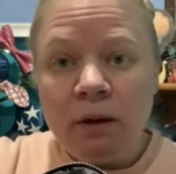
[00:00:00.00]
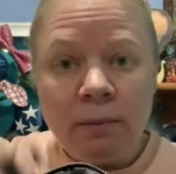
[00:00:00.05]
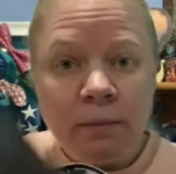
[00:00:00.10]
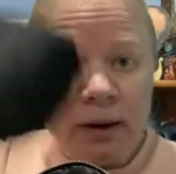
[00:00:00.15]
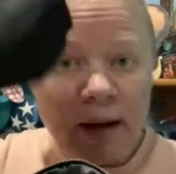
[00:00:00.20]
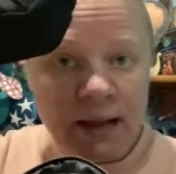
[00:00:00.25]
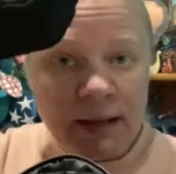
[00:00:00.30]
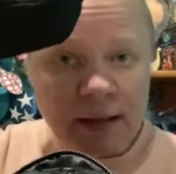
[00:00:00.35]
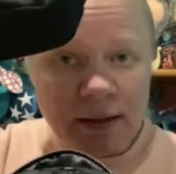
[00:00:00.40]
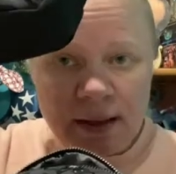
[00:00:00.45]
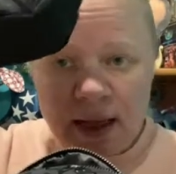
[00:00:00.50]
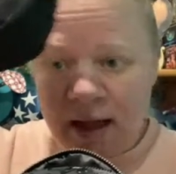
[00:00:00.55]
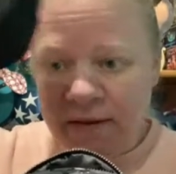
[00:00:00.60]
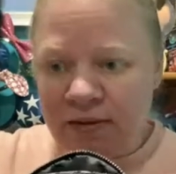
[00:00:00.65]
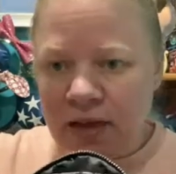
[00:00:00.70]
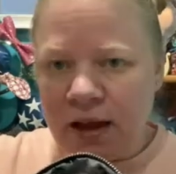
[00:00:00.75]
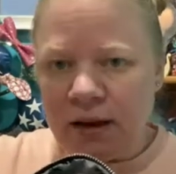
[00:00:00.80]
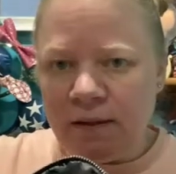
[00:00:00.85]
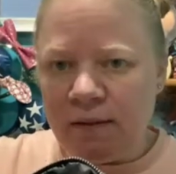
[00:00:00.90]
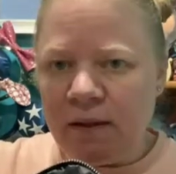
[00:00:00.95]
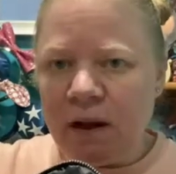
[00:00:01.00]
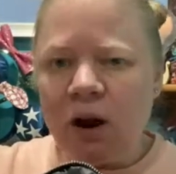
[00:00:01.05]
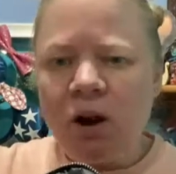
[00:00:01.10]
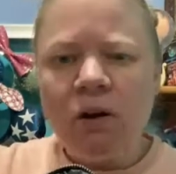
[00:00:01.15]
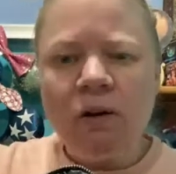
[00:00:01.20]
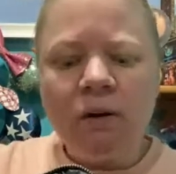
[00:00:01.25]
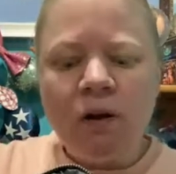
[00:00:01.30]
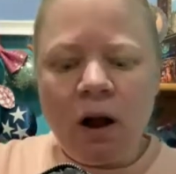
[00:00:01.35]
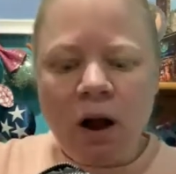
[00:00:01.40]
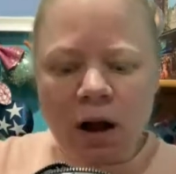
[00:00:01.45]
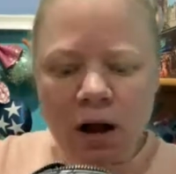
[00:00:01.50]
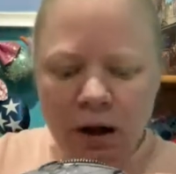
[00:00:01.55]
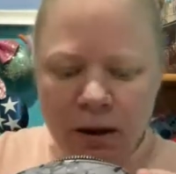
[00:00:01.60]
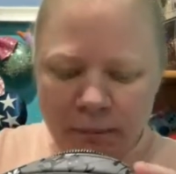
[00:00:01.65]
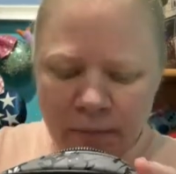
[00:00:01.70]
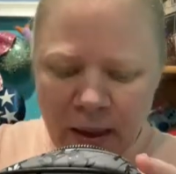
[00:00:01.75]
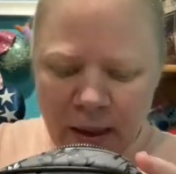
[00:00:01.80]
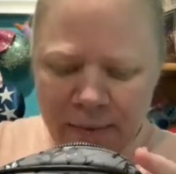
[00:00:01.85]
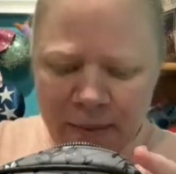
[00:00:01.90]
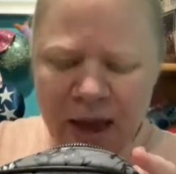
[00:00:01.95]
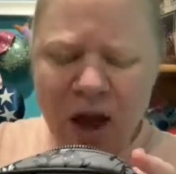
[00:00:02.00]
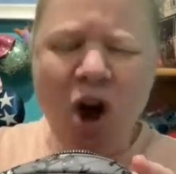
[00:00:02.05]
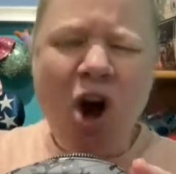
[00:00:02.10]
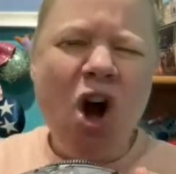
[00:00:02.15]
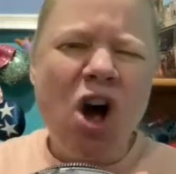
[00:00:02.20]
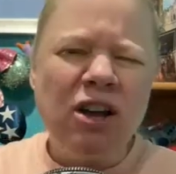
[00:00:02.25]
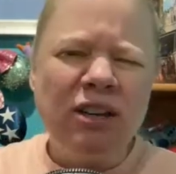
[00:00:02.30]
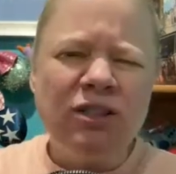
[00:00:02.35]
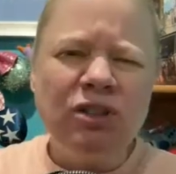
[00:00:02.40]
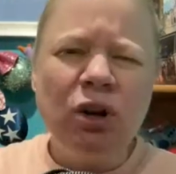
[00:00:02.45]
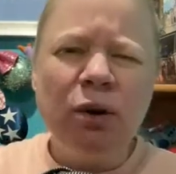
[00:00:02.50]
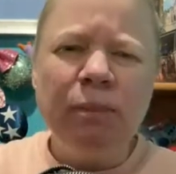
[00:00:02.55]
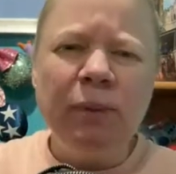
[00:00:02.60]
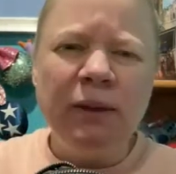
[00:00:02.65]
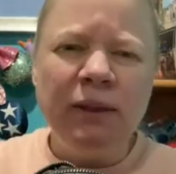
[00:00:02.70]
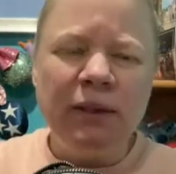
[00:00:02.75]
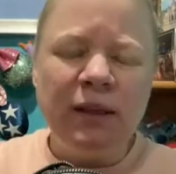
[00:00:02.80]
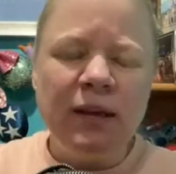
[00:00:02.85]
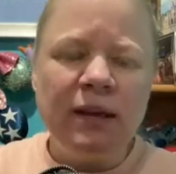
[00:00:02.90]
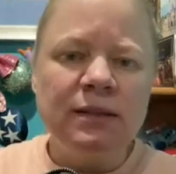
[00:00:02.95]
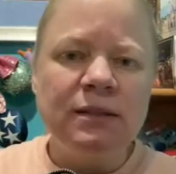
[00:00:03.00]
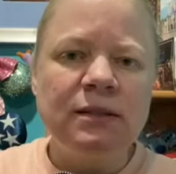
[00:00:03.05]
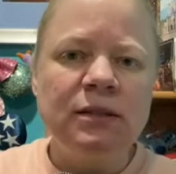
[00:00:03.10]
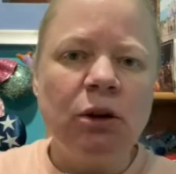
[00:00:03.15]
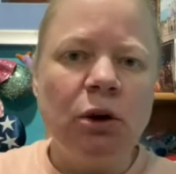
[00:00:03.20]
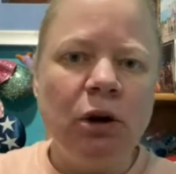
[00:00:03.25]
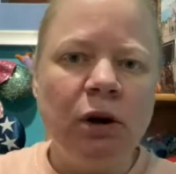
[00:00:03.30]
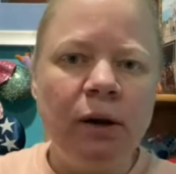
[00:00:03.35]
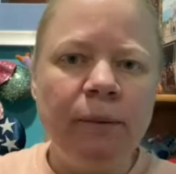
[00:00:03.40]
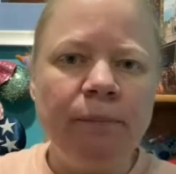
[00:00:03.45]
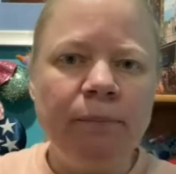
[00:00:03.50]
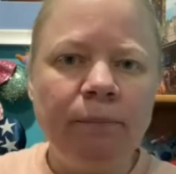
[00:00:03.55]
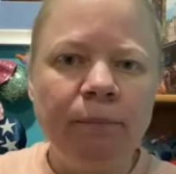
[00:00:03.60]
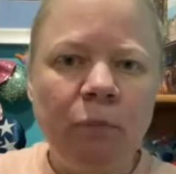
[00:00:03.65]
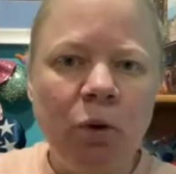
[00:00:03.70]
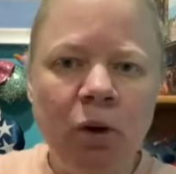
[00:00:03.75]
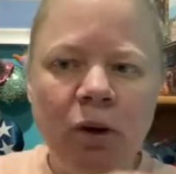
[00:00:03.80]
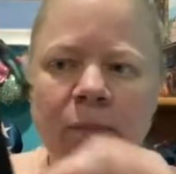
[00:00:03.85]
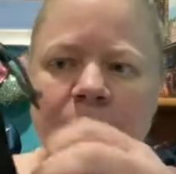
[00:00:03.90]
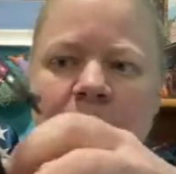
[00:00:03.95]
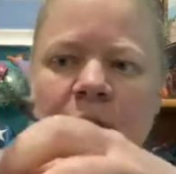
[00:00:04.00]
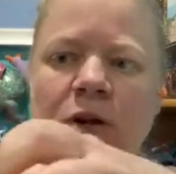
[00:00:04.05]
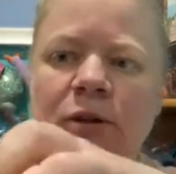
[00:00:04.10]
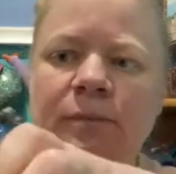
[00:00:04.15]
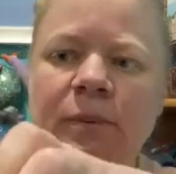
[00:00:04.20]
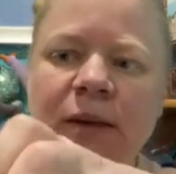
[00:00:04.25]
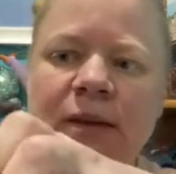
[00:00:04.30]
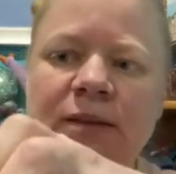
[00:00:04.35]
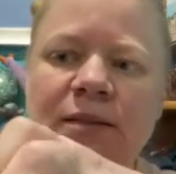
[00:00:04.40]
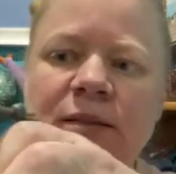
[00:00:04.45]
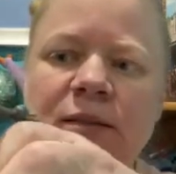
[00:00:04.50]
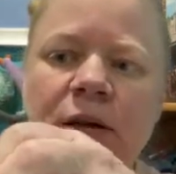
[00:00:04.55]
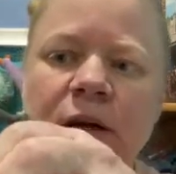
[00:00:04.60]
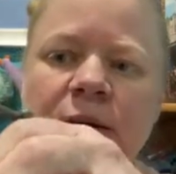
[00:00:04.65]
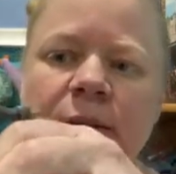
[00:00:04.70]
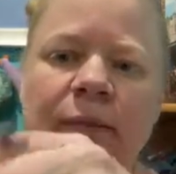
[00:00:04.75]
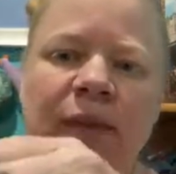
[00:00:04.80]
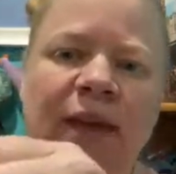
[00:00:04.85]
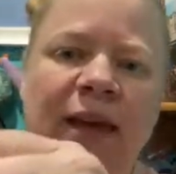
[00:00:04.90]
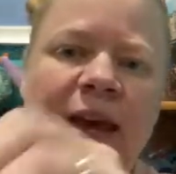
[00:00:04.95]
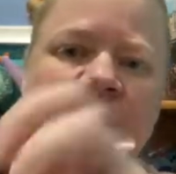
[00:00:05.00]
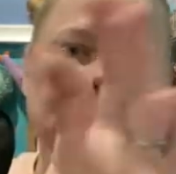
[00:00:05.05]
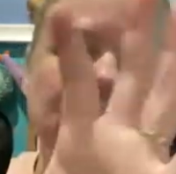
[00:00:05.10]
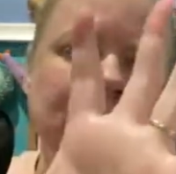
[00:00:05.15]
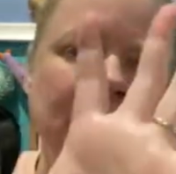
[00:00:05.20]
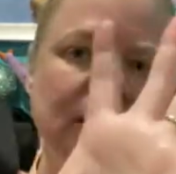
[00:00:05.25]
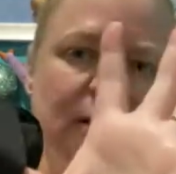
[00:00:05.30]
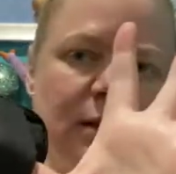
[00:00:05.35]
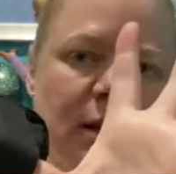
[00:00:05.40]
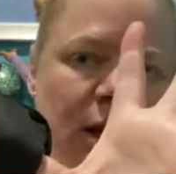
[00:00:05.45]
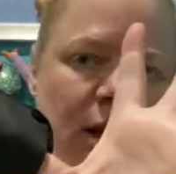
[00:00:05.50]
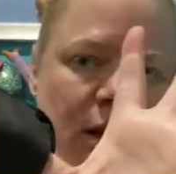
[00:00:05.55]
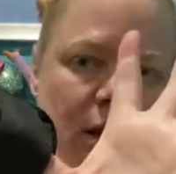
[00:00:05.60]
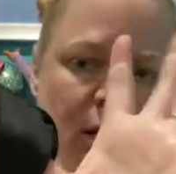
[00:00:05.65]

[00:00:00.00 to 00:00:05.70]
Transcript: But I have that in there. I may also put this on a belt because the case has a